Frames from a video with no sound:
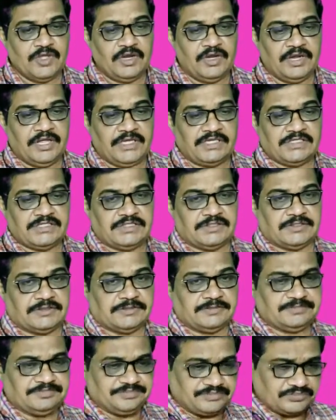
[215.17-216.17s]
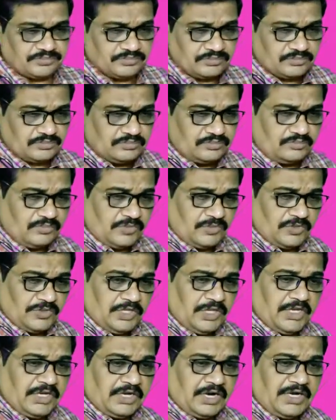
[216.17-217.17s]
Next,
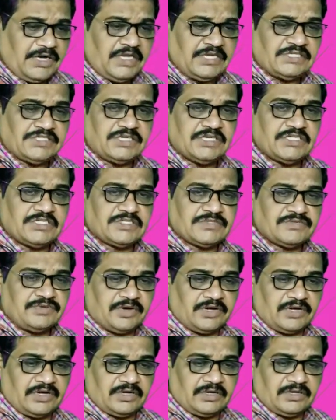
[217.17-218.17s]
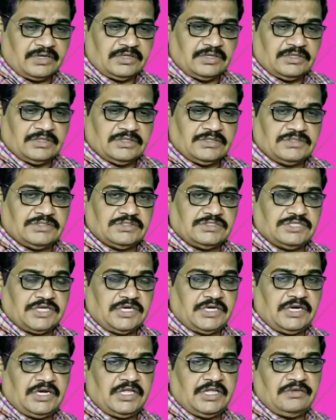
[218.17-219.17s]
the conditions for
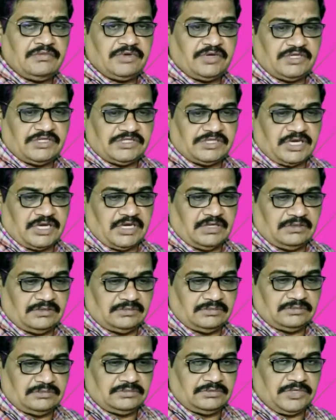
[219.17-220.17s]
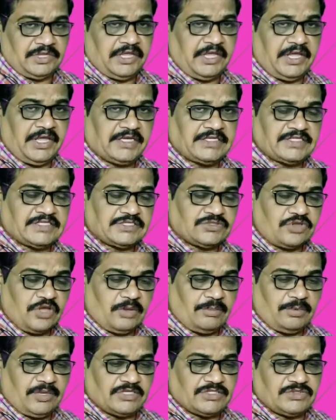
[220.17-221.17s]
general equation ax
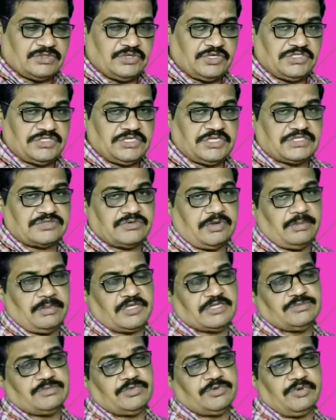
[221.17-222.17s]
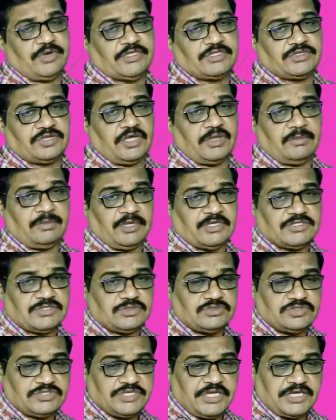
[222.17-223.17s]
square plus 2hxy plus by square plus
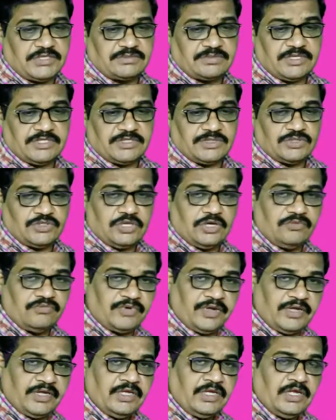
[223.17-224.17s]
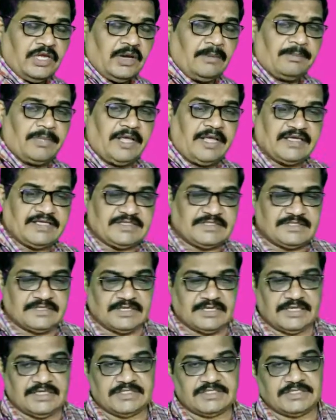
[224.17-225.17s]
2gx plus 2fy
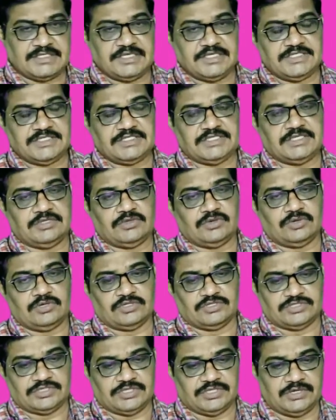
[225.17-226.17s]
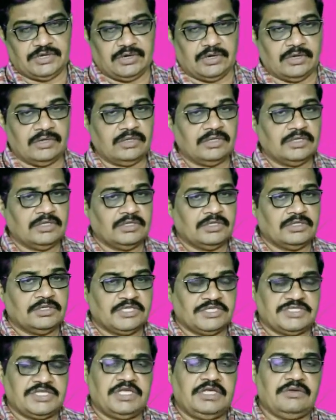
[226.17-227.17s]
plus c is equal to 0.
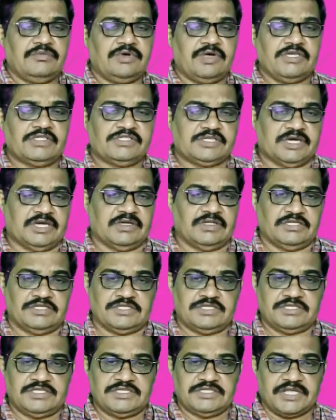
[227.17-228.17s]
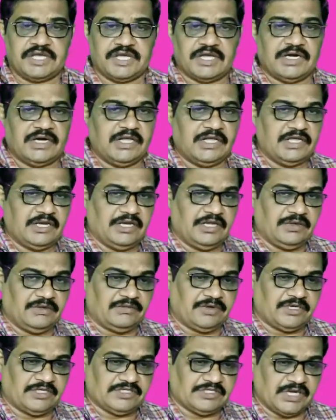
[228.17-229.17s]
This equation, this is the second degree
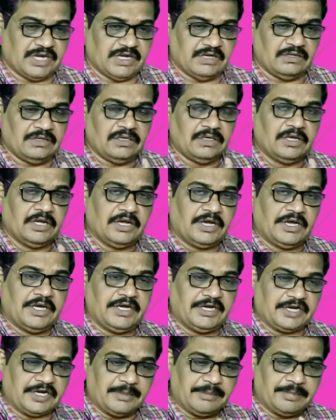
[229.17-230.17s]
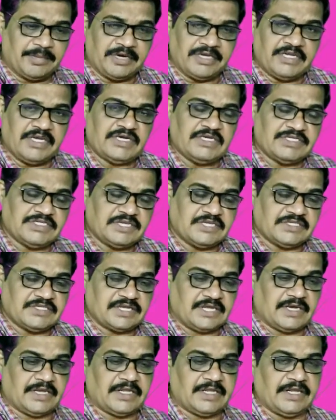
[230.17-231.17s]
equation. It represents a
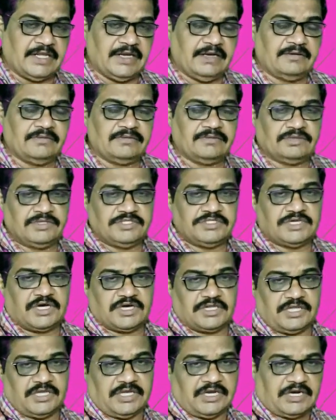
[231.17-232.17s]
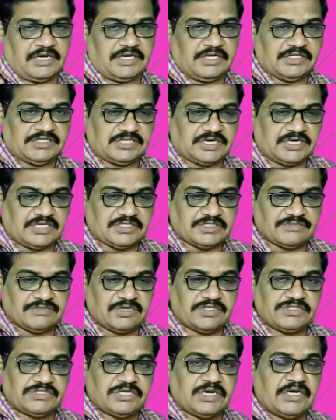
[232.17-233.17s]
circle. These are the conditions.
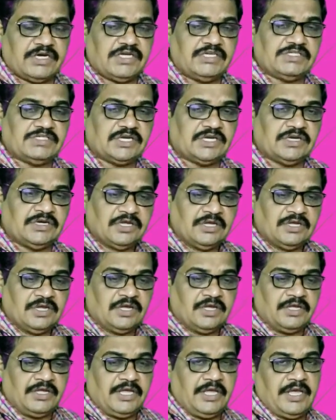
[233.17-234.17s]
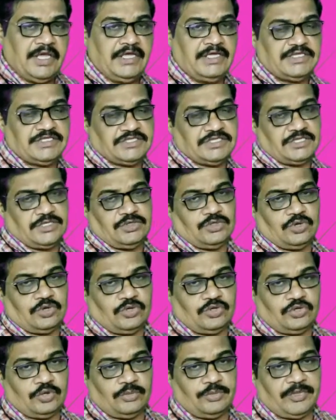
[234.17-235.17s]
First condition, a is
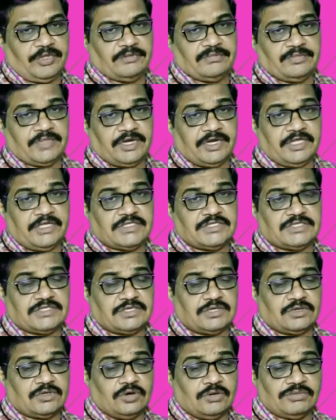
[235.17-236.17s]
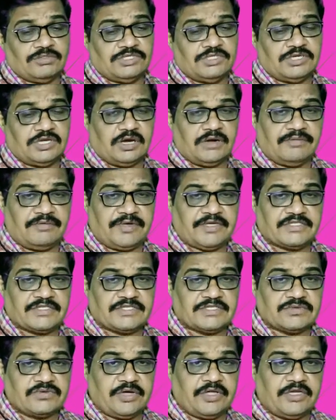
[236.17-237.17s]
equal to b. That is quotient of x
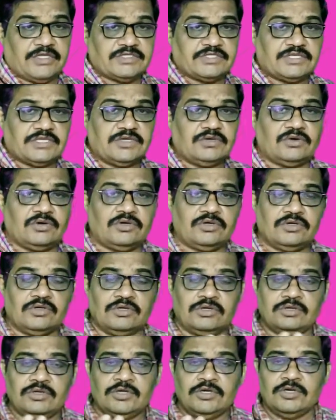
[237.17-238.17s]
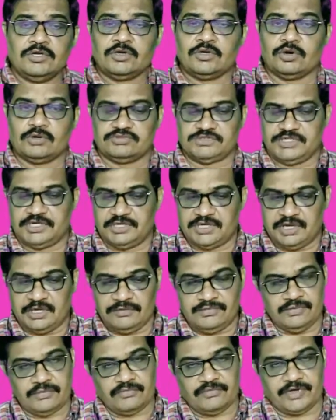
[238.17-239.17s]
square is equal to quotient
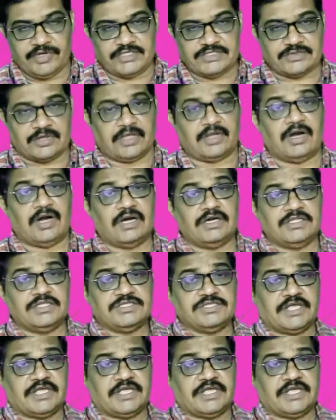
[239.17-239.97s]
of y square. And the